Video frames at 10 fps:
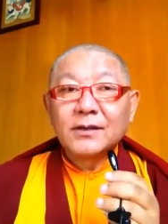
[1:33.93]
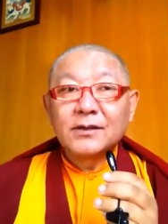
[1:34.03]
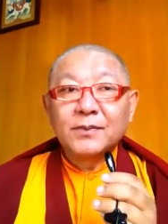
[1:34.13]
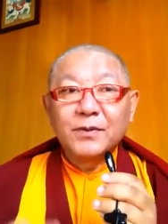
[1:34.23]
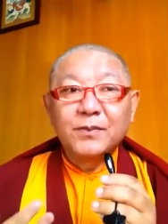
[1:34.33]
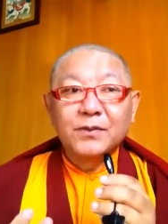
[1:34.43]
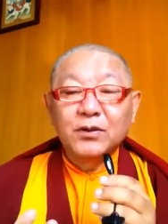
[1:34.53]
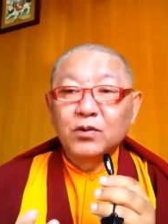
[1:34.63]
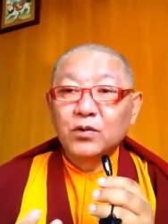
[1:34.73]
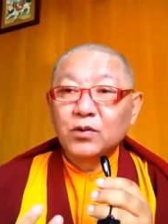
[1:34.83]
the
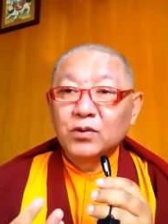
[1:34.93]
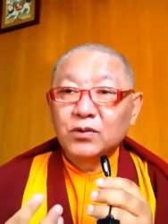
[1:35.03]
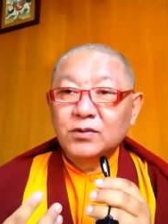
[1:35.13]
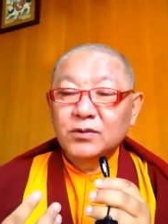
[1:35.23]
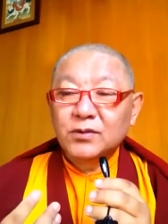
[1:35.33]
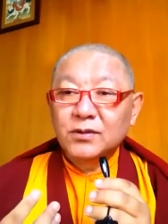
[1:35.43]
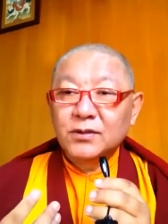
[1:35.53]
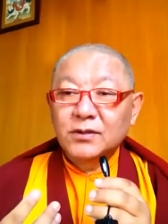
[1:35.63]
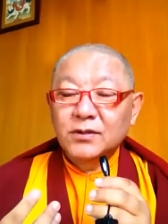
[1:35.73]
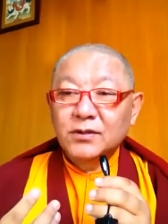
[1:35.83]
people
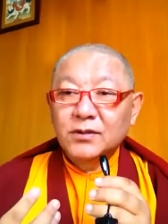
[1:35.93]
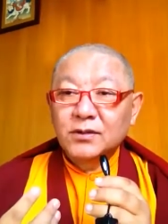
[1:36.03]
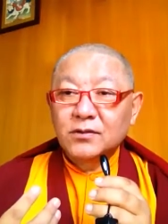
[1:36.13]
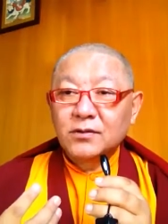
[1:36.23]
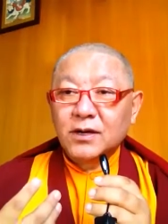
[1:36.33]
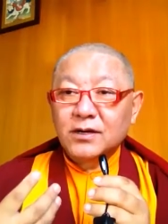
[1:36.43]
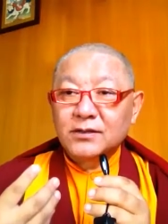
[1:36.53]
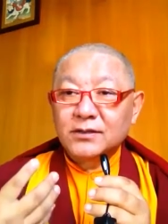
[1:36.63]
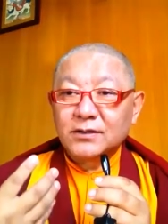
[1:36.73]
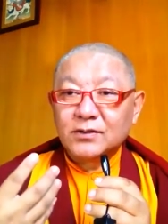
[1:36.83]
who
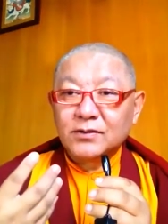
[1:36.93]
are